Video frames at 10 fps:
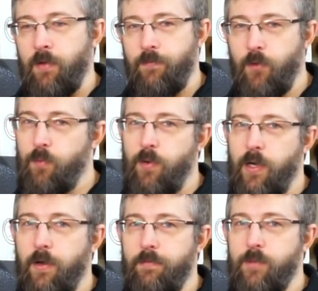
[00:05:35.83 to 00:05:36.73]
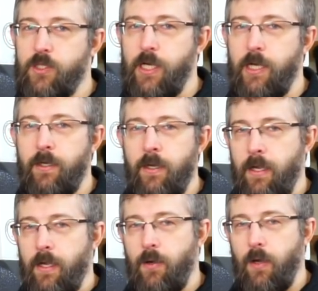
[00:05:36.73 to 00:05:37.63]
footprint of machine
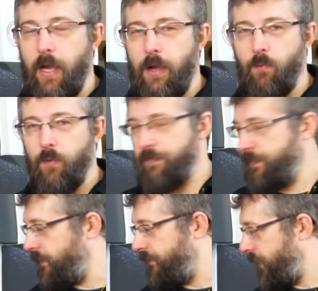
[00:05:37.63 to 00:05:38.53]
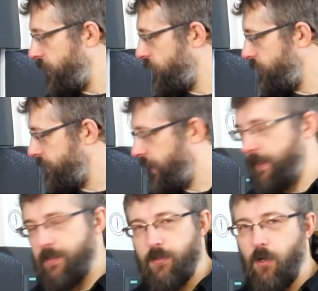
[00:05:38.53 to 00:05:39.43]
with the features that
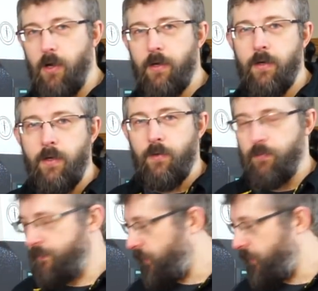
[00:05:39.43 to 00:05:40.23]
it's got. We've